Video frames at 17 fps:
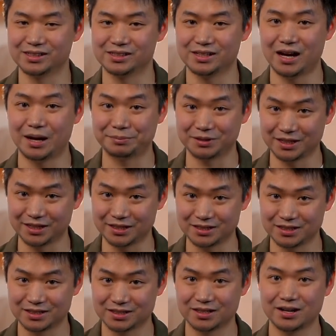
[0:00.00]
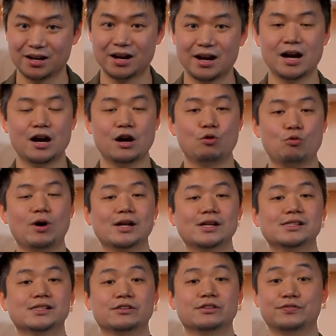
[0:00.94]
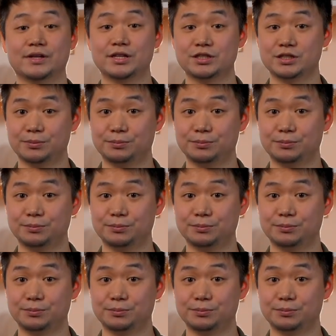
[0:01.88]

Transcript: this update. Once you finish the